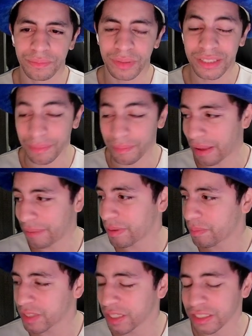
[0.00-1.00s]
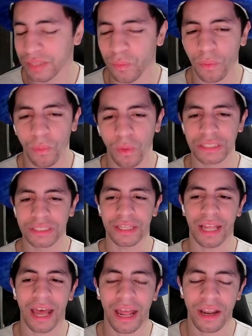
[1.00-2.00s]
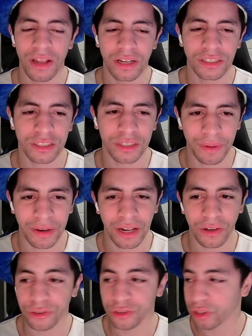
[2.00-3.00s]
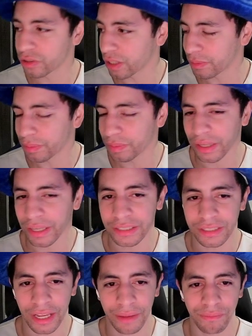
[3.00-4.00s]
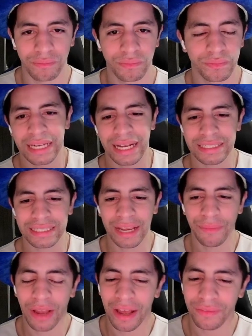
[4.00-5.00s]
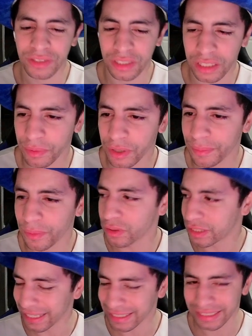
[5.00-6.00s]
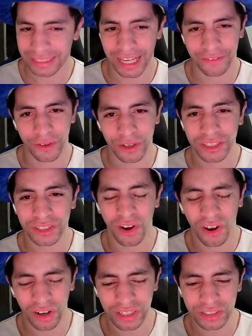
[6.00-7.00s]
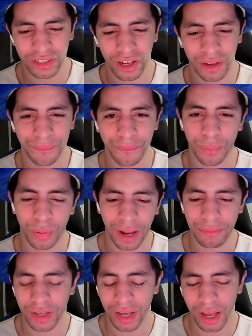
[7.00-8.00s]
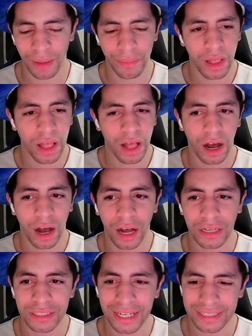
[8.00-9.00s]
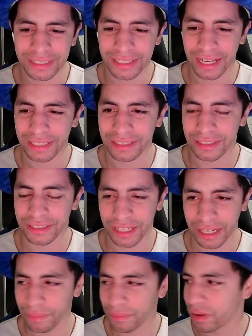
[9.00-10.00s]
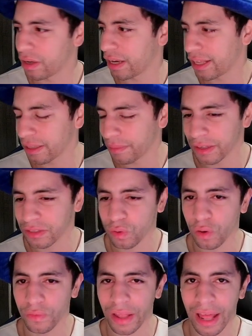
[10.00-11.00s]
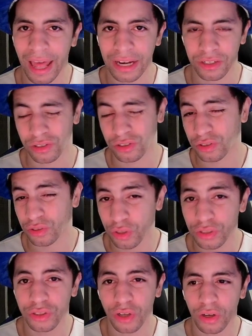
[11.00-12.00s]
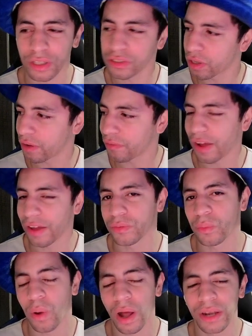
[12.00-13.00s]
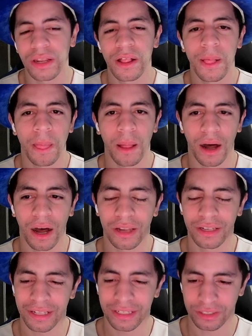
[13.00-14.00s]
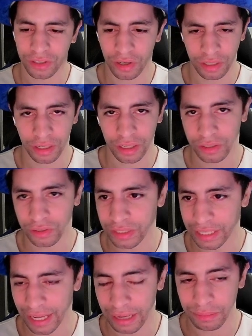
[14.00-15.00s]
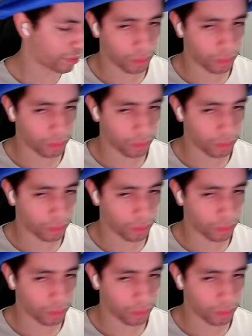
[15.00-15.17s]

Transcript: Maybe even potentially more points than that, just depending on who shows up to play this game. Next game we have is the Liberty Bowl. Texas Tech versus Arkansas. Prime time. Texas Tech is a team in the Big 12 that had a good start. They started out 5-1. Then they started losing games.